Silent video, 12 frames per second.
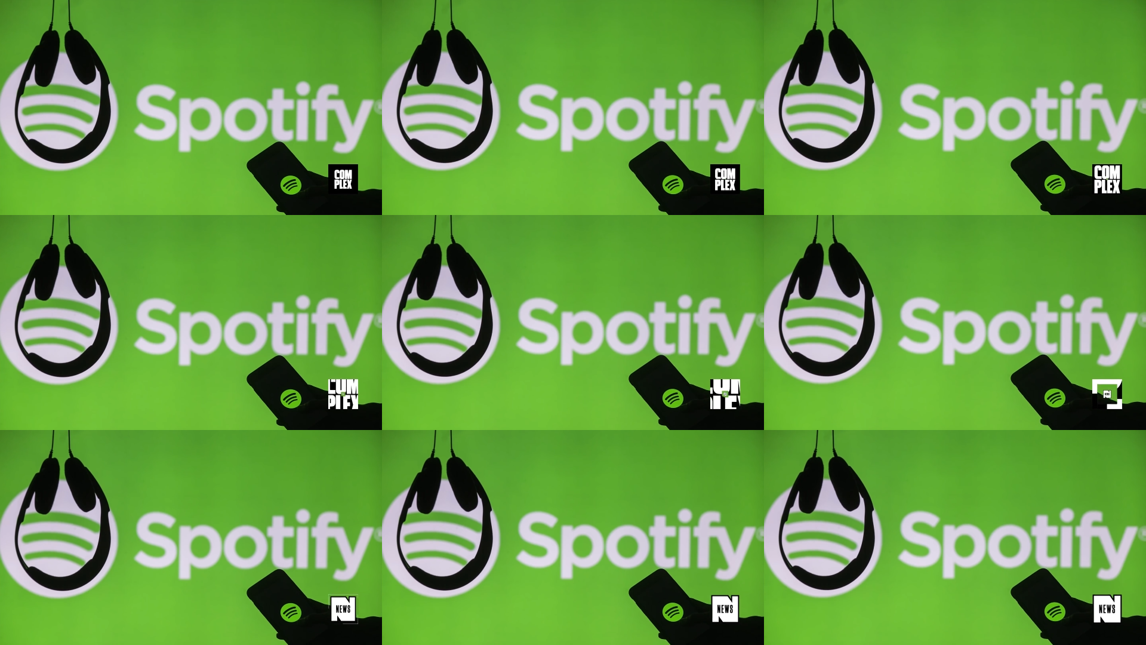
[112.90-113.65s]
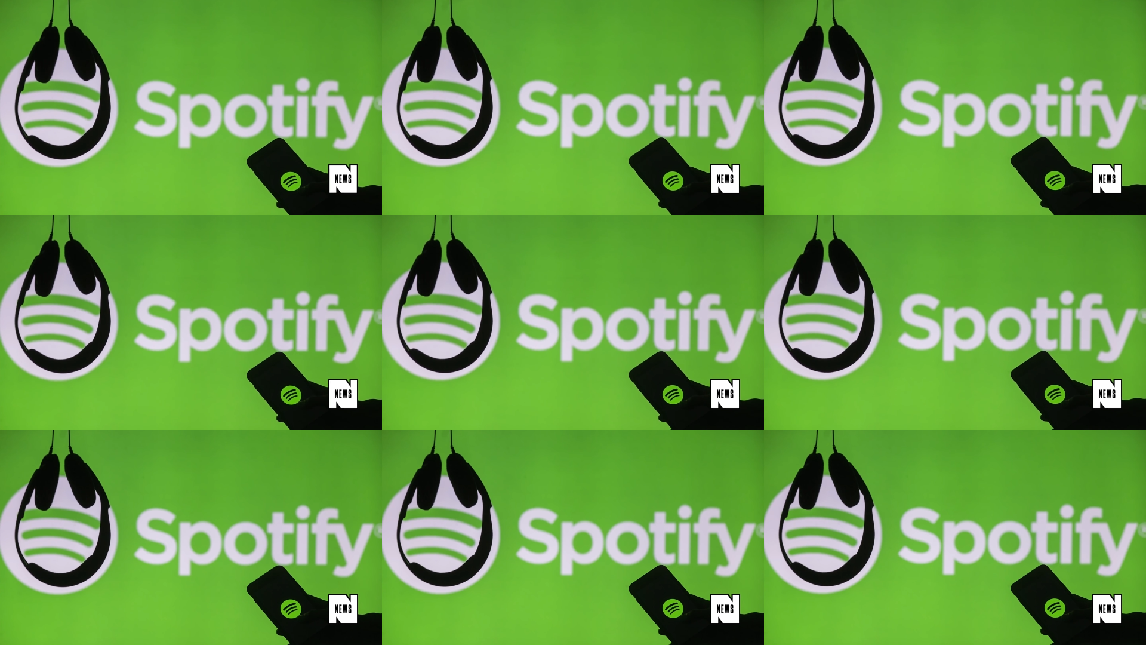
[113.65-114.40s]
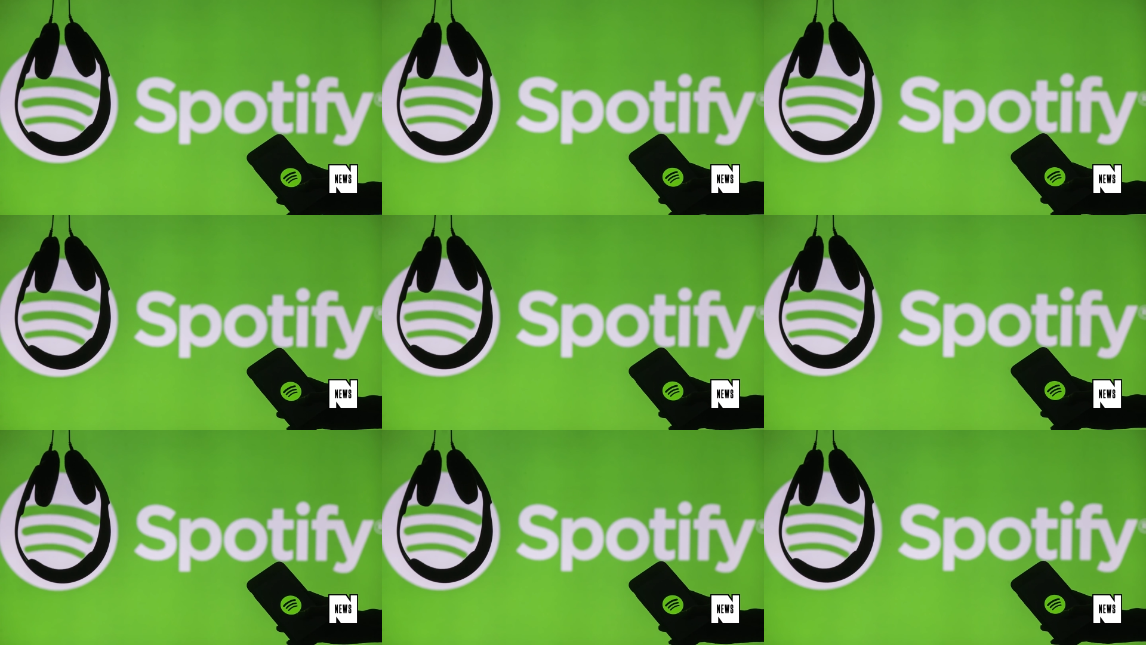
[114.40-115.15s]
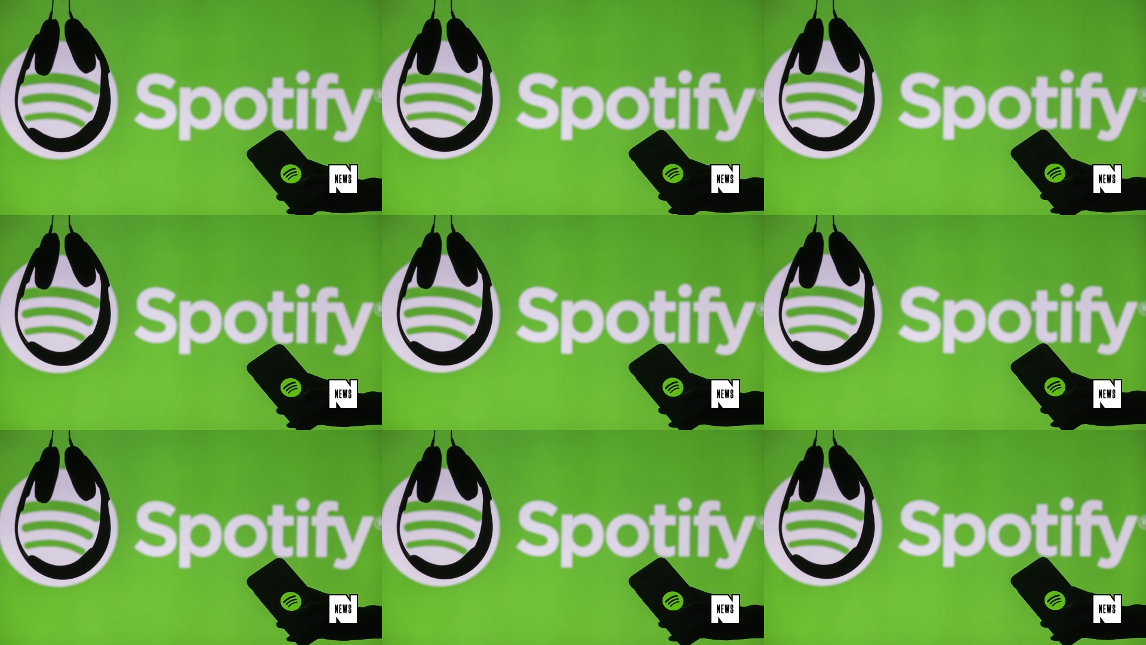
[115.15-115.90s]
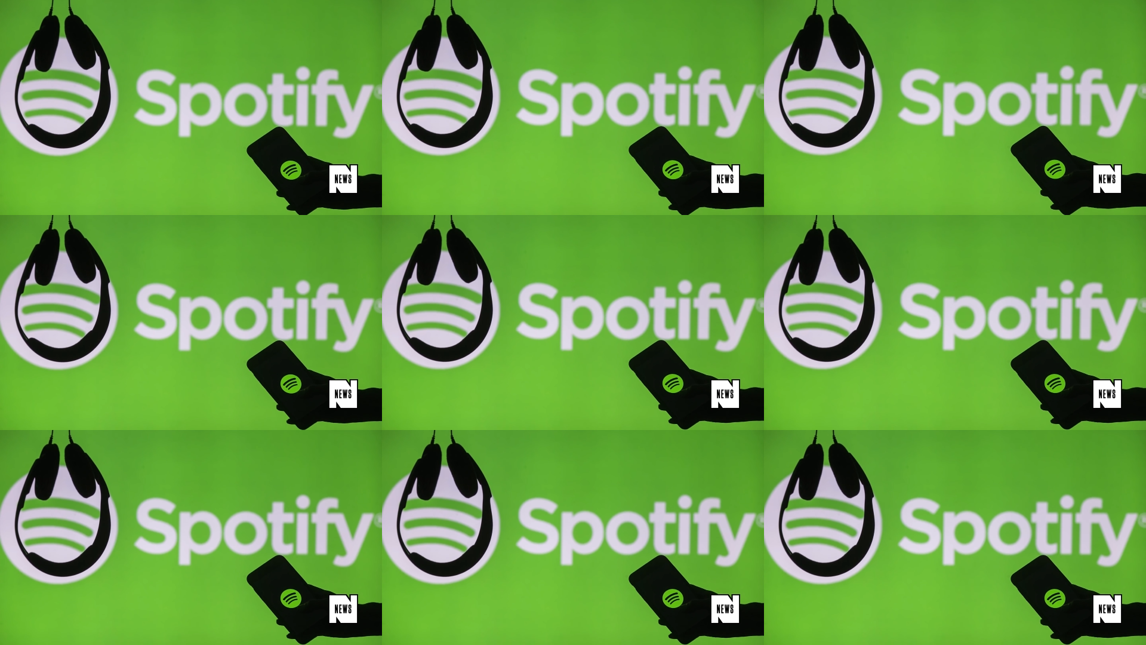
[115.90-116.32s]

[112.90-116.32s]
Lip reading: Nobody's mouth can be seen.